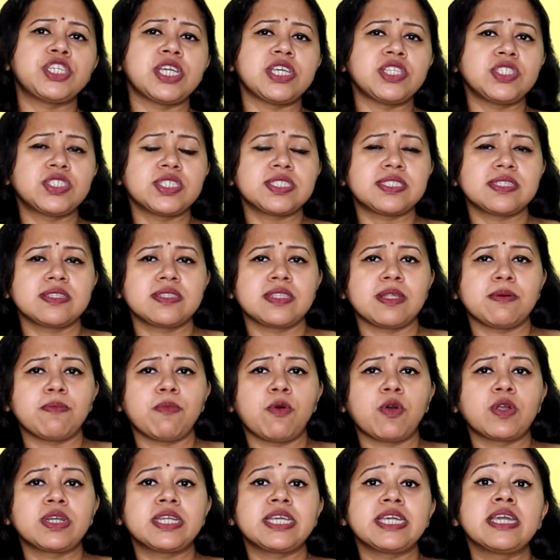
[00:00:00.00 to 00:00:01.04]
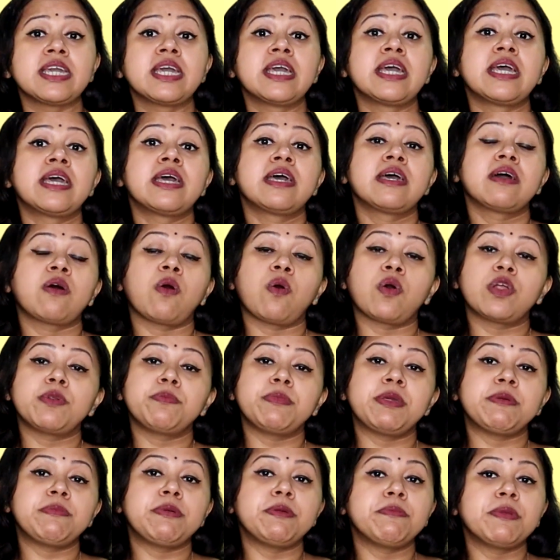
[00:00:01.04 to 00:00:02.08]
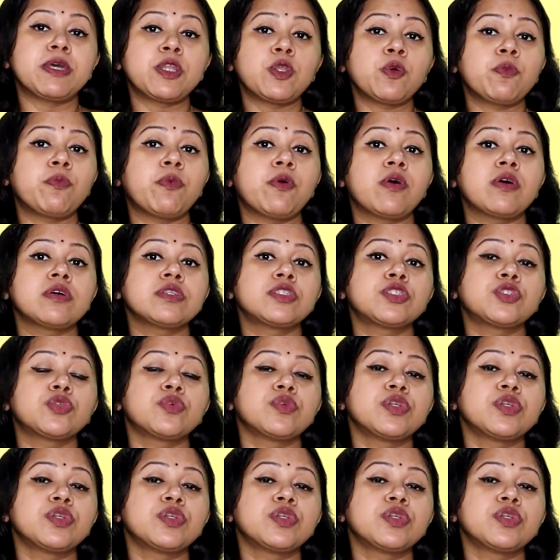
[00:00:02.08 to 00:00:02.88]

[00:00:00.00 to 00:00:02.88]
changes in the body, or maybe menopause.